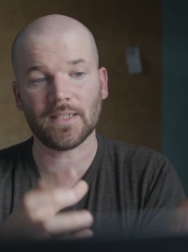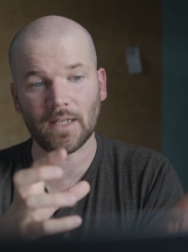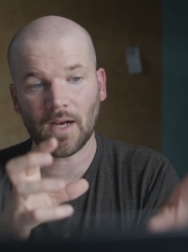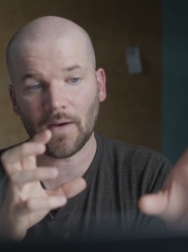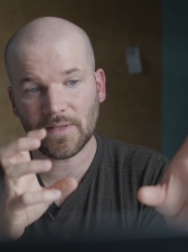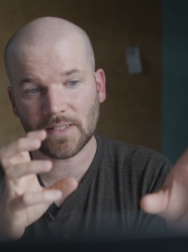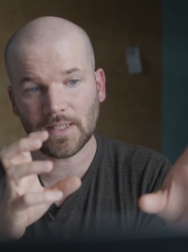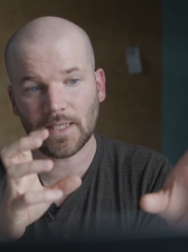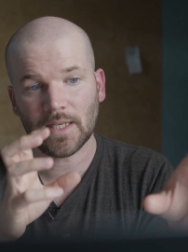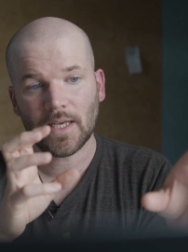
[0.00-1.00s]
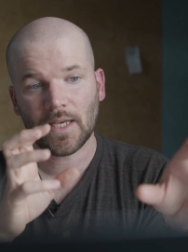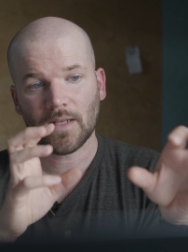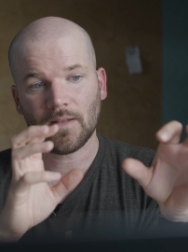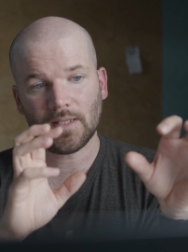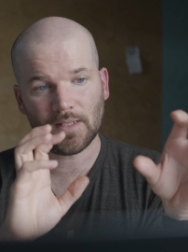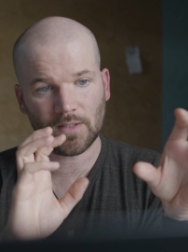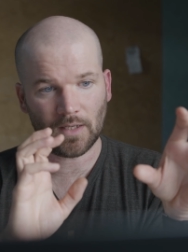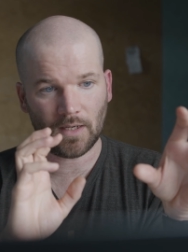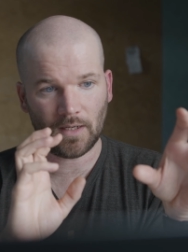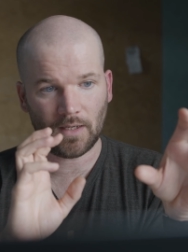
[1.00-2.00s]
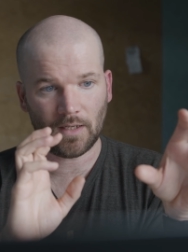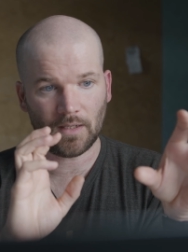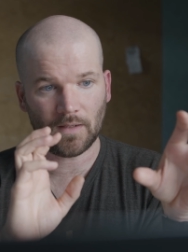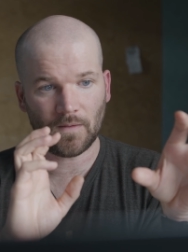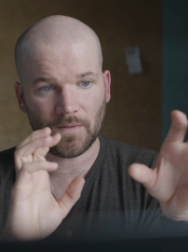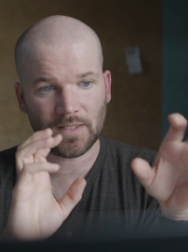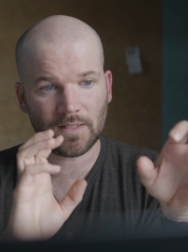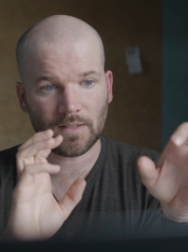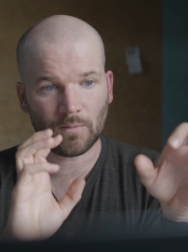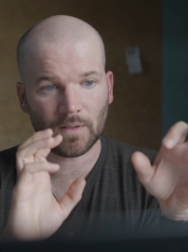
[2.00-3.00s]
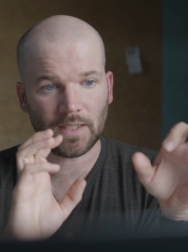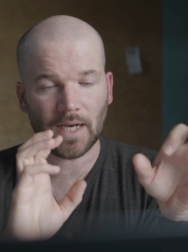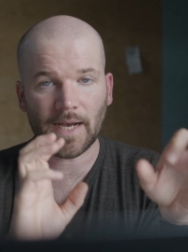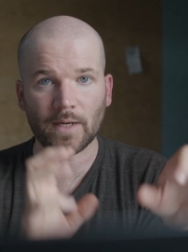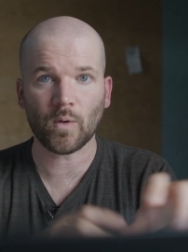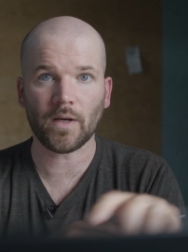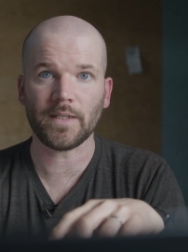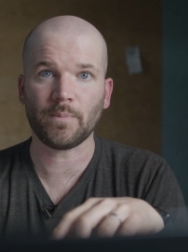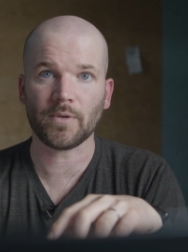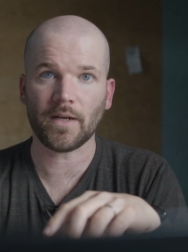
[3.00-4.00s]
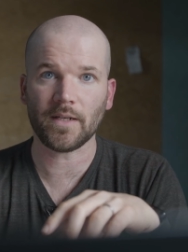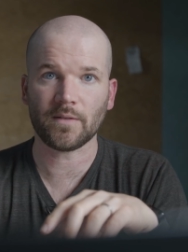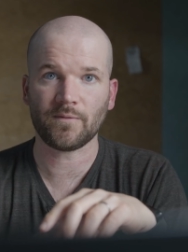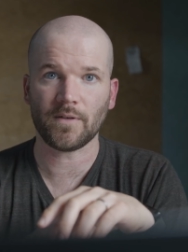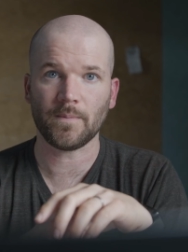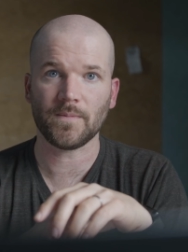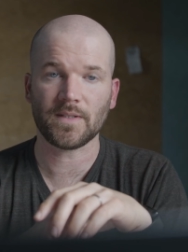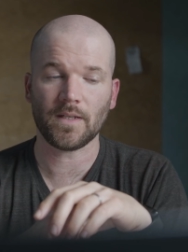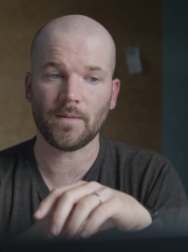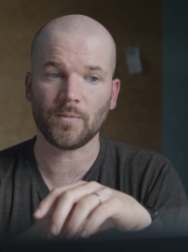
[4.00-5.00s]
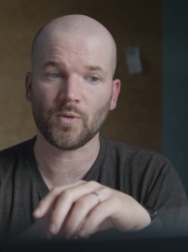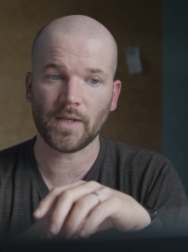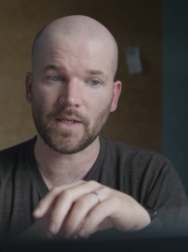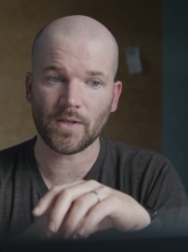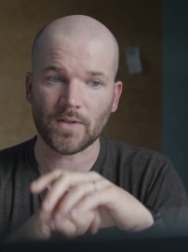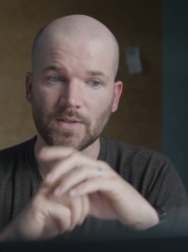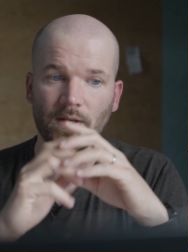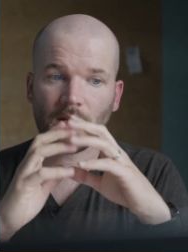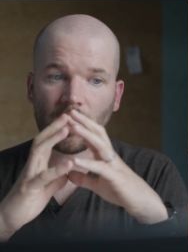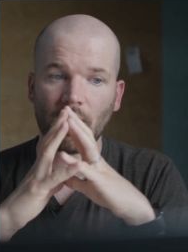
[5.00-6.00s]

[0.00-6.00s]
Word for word: And obviously, this is a, this is a really high quality product from some creators.